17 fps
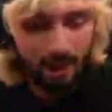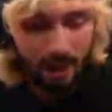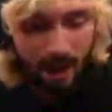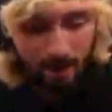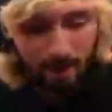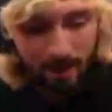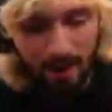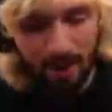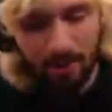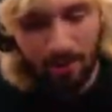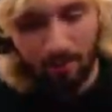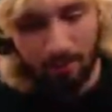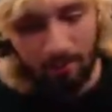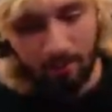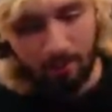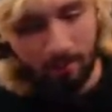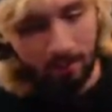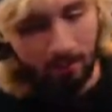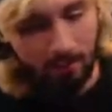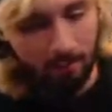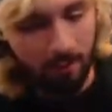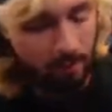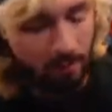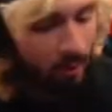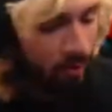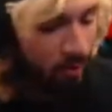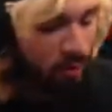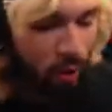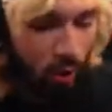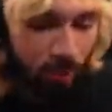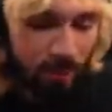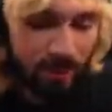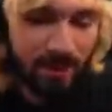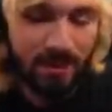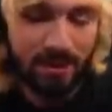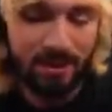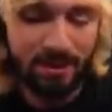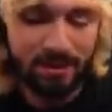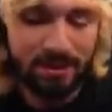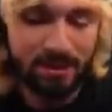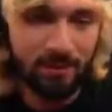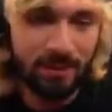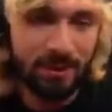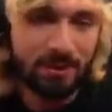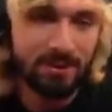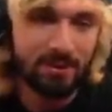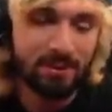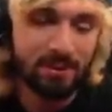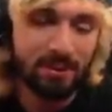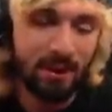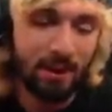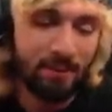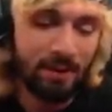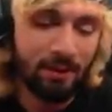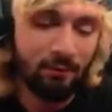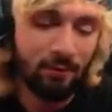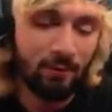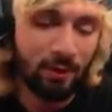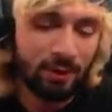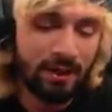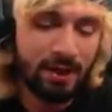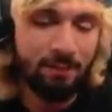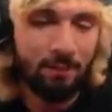How about we won't open any until we get something. I mean, we'll keep